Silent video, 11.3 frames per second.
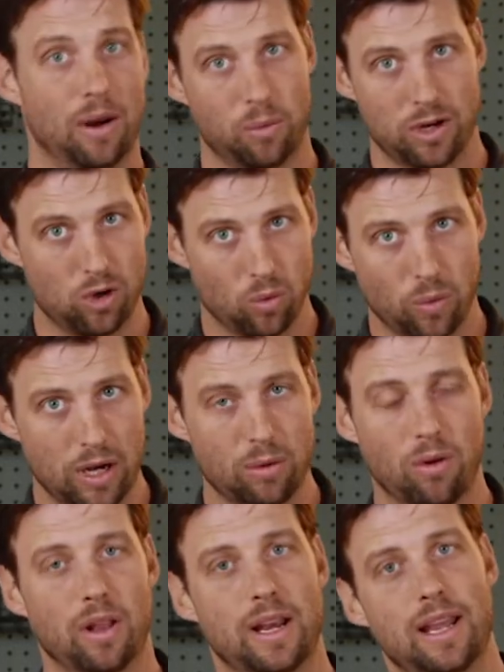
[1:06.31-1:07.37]
And when you
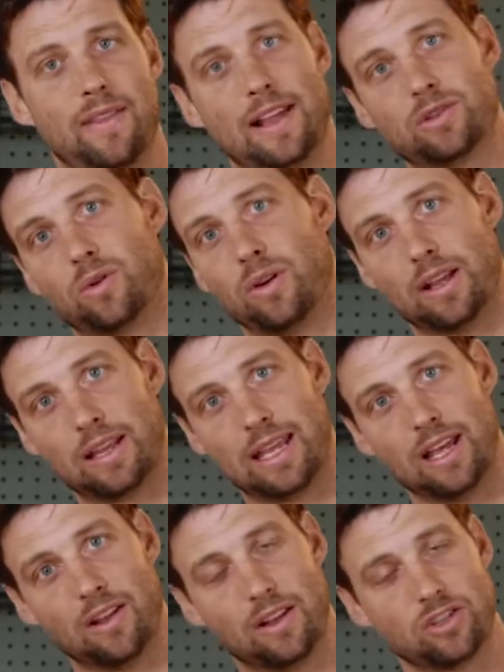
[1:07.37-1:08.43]
re-roll it in, that's going to
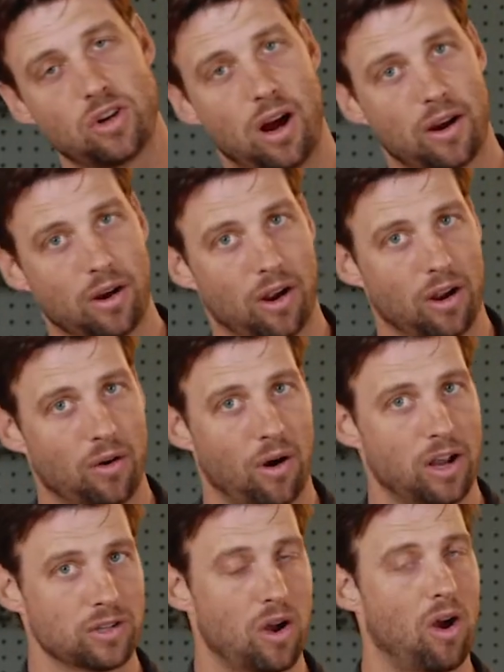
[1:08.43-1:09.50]
get chalk across